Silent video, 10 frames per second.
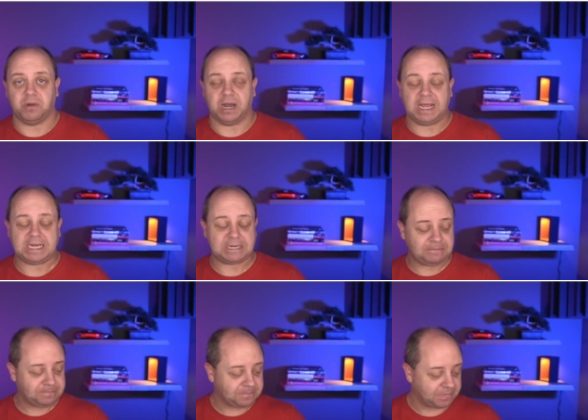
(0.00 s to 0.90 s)
Model X,
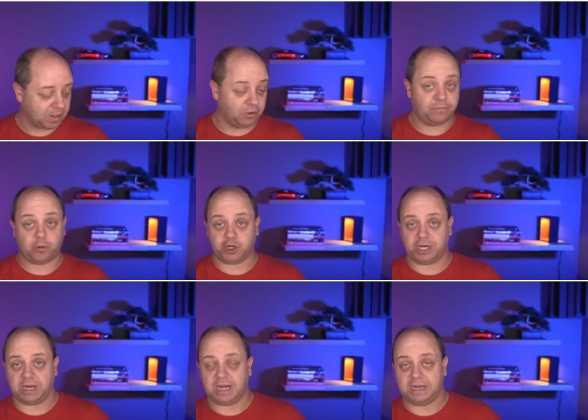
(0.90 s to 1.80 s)

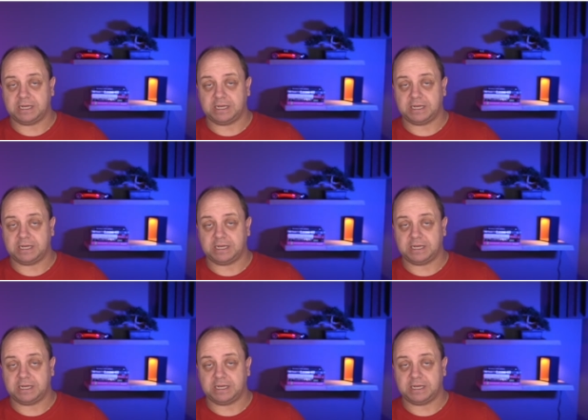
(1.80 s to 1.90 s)
unfortunately.